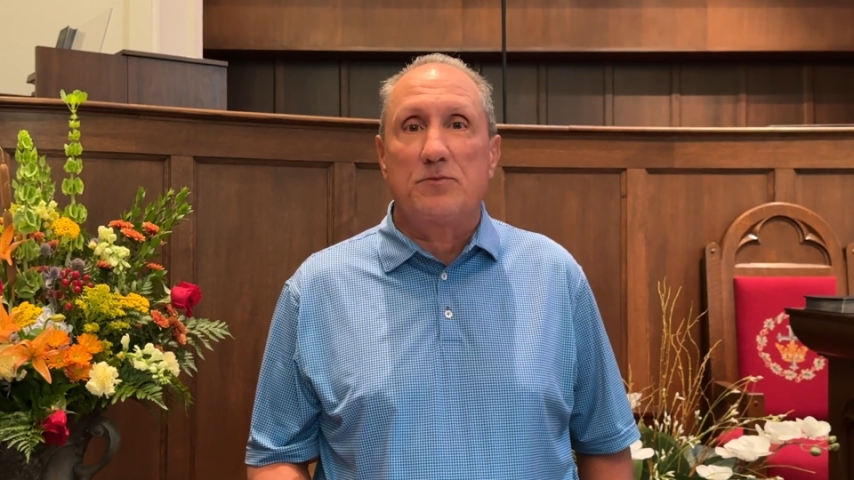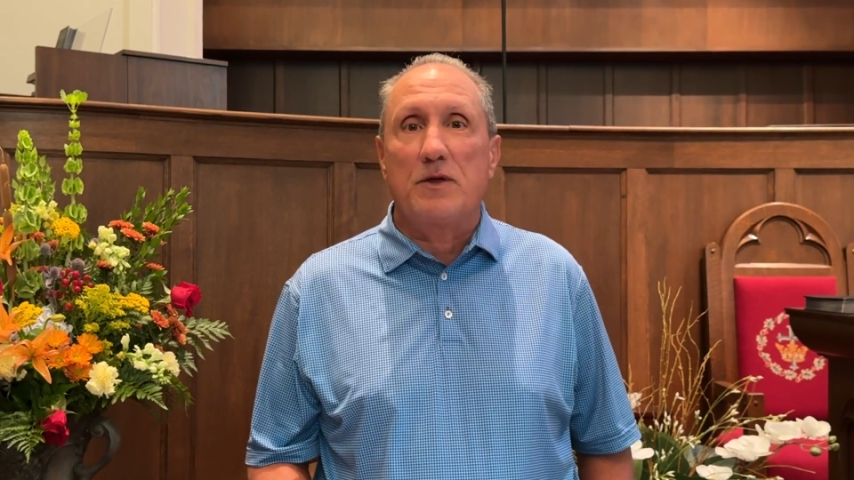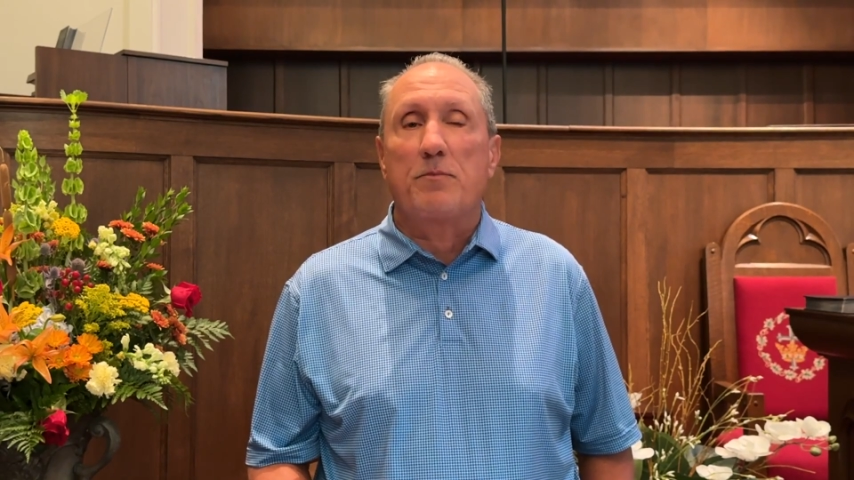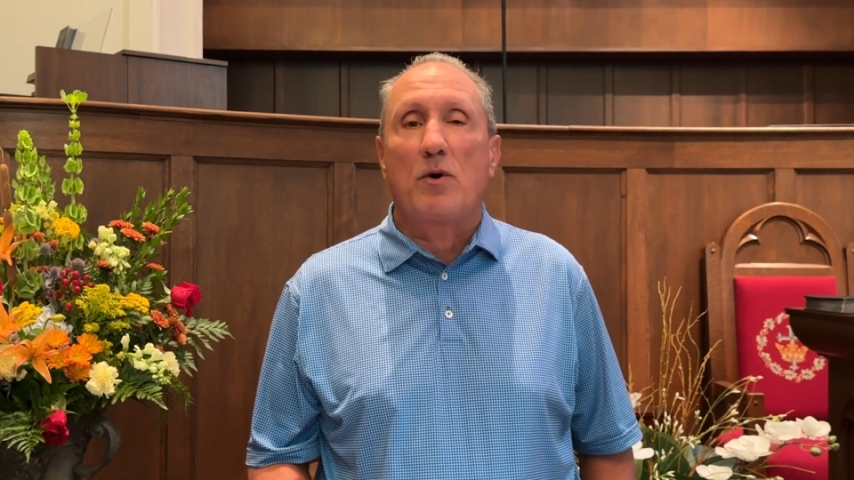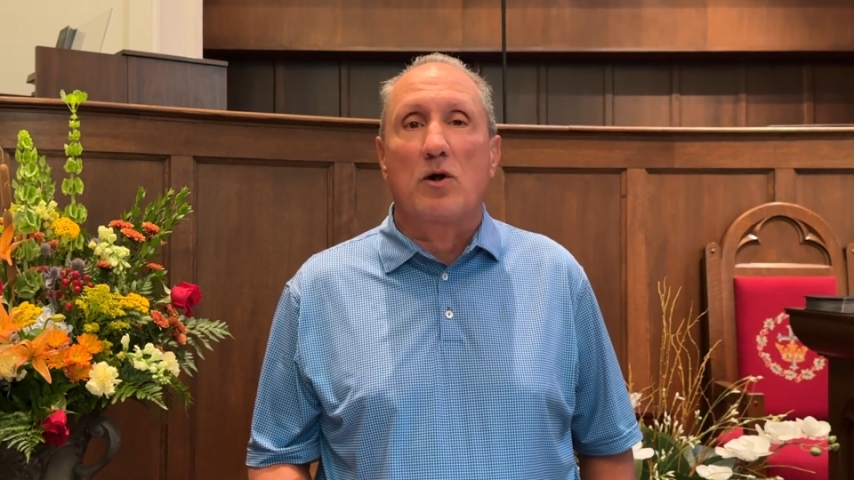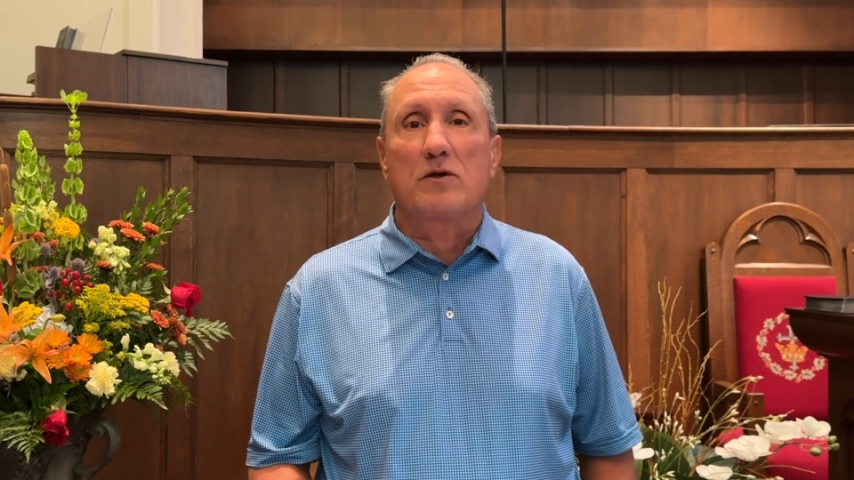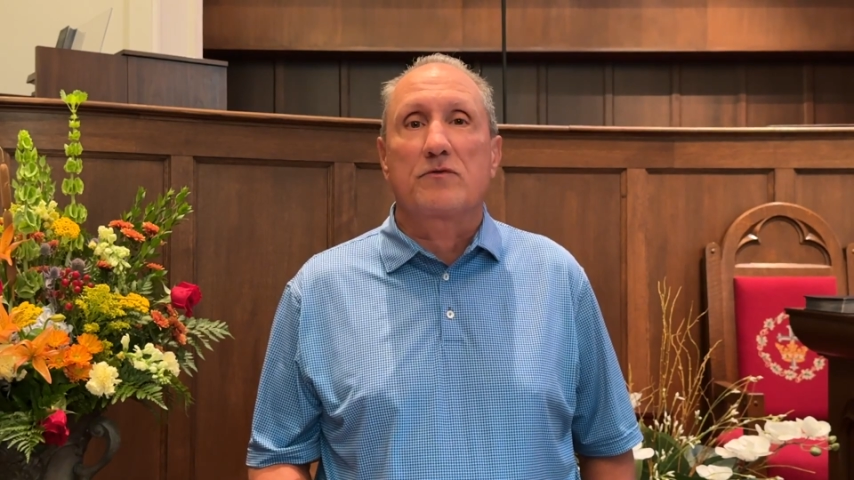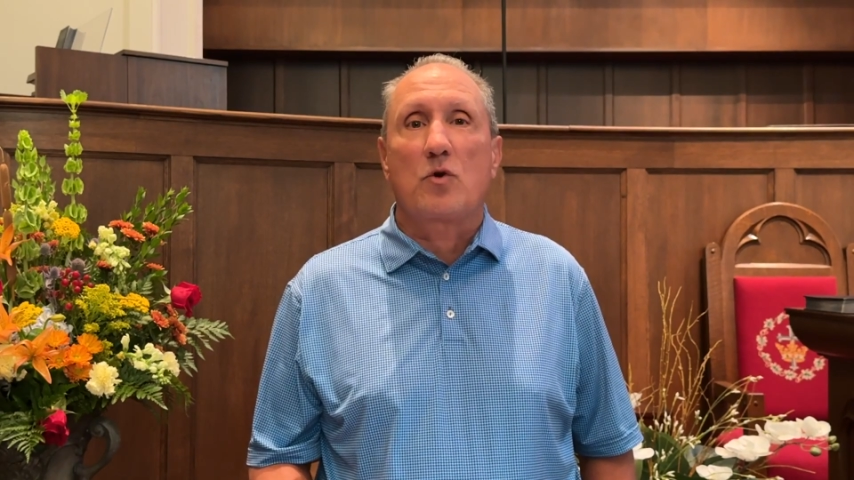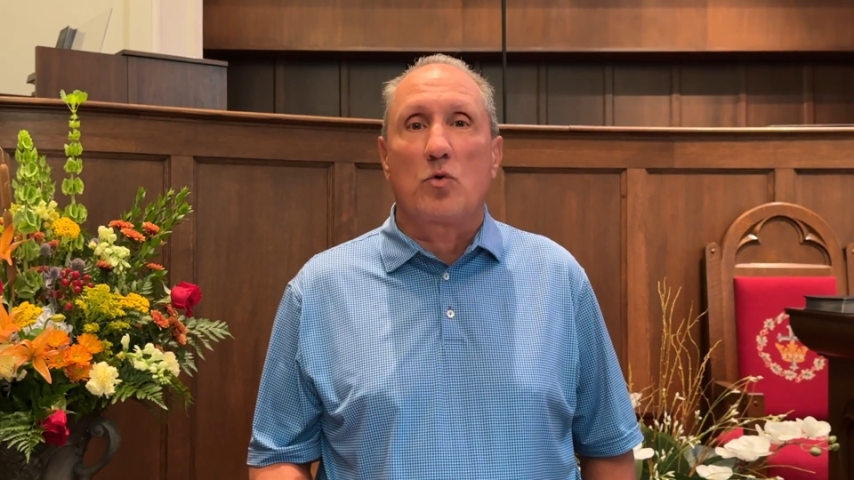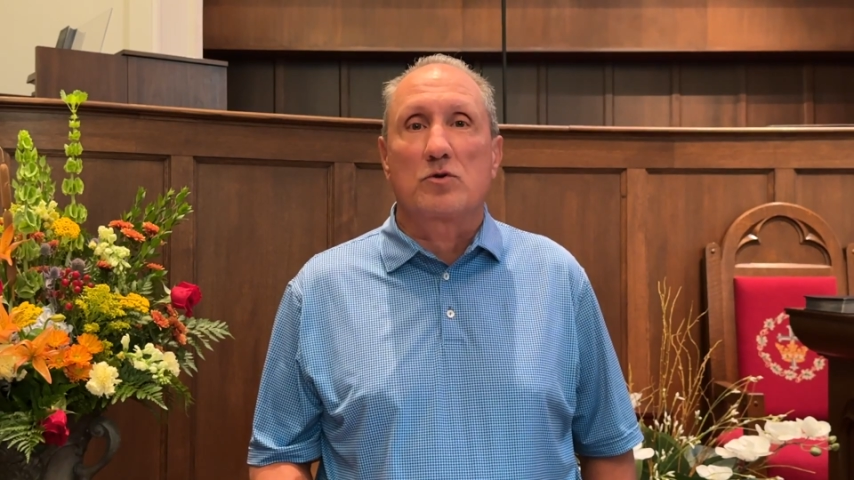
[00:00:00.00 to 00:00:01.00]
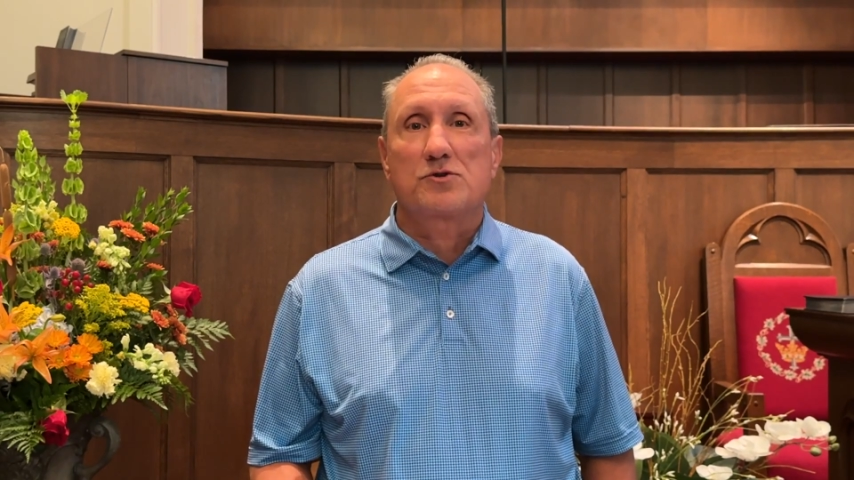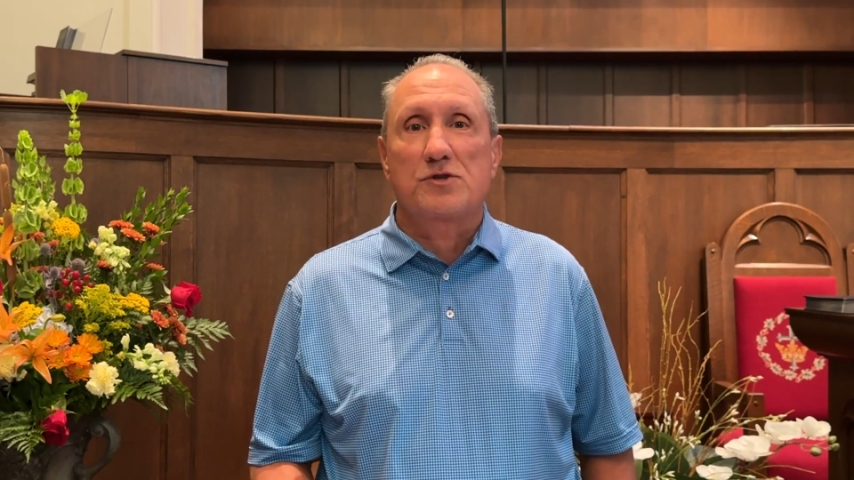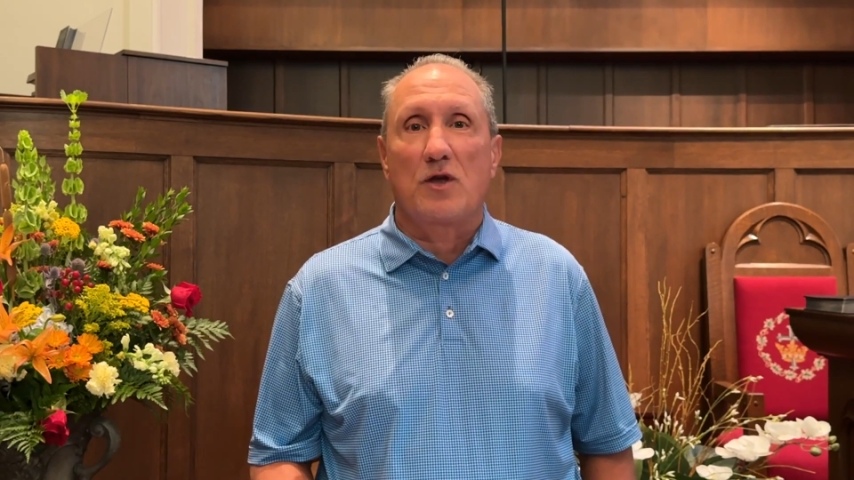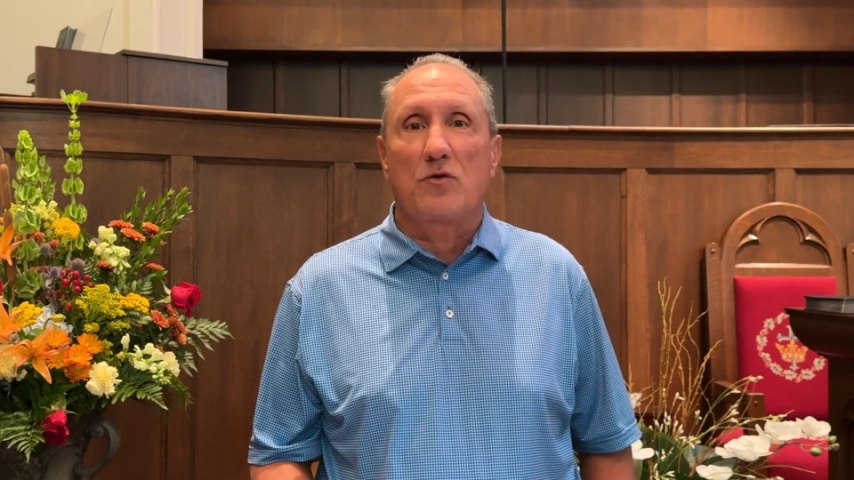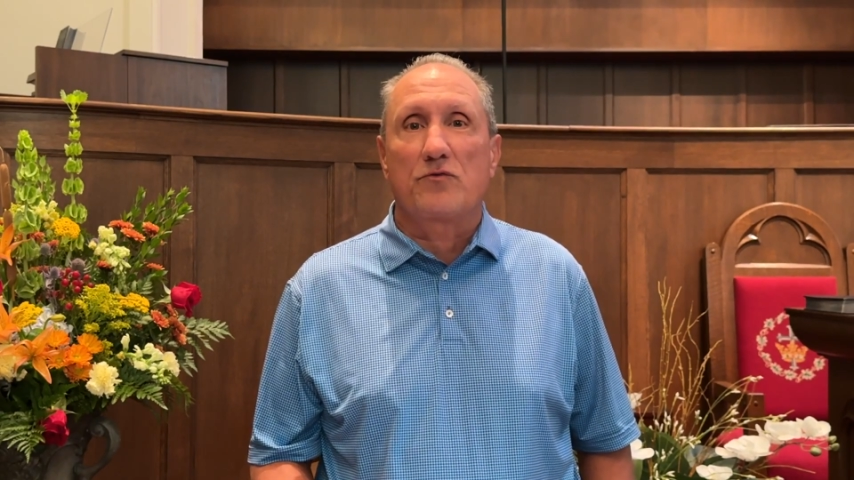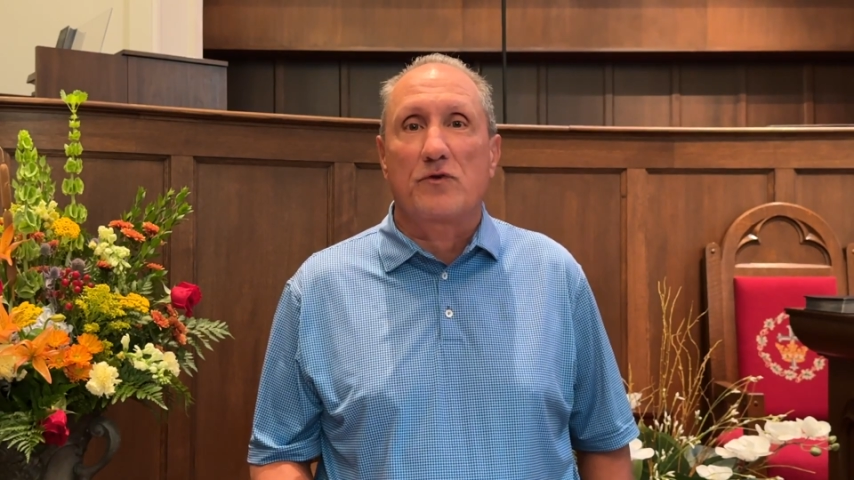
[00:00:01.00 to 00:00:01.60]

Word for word: to be a part of Cornerstone